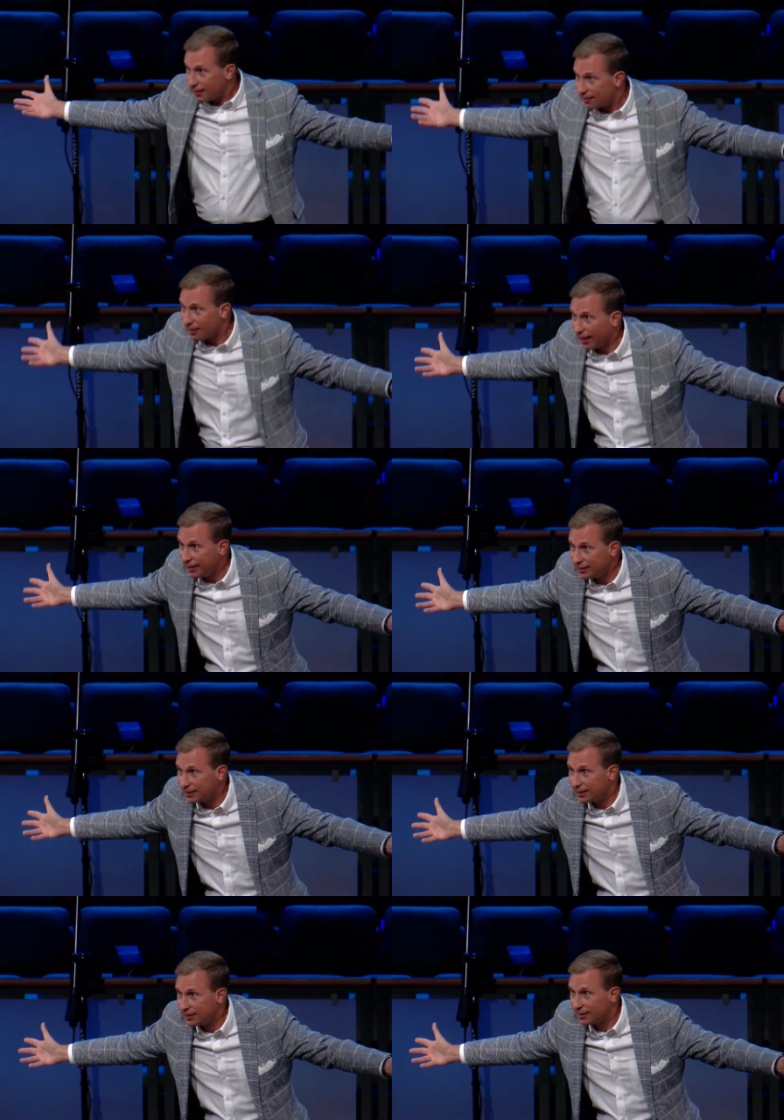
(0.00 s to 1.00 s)

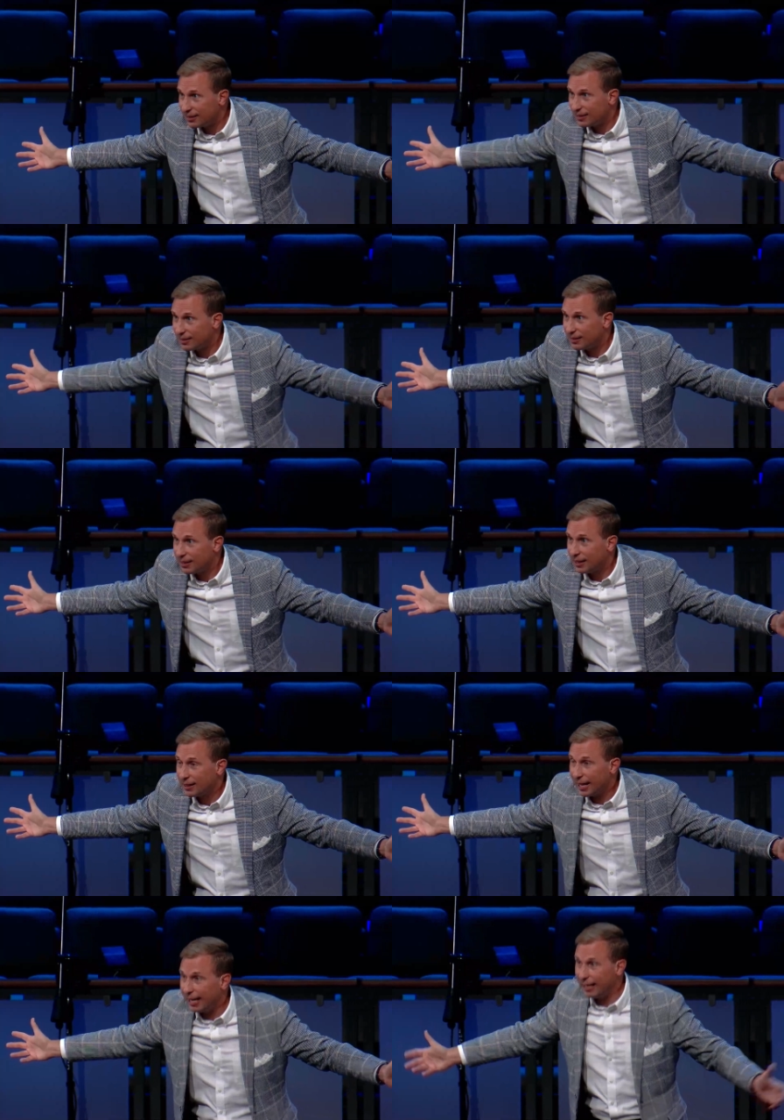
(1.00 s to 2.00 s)
Right?
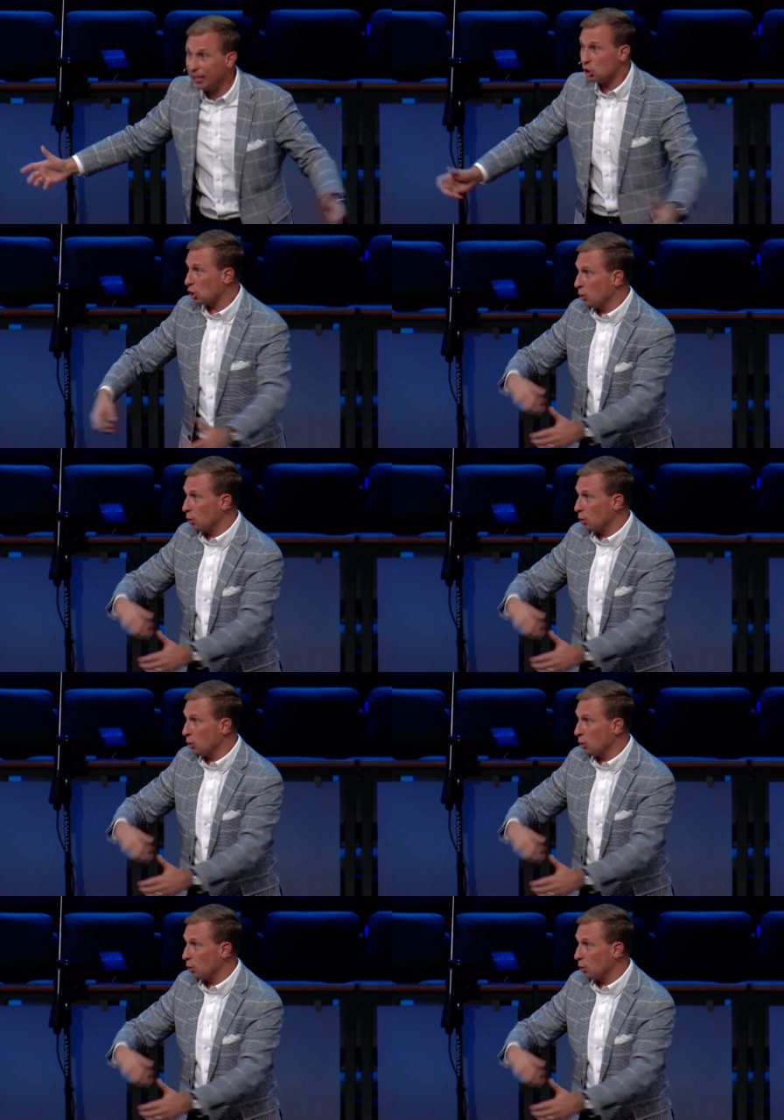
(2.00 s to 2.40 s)
Ladies,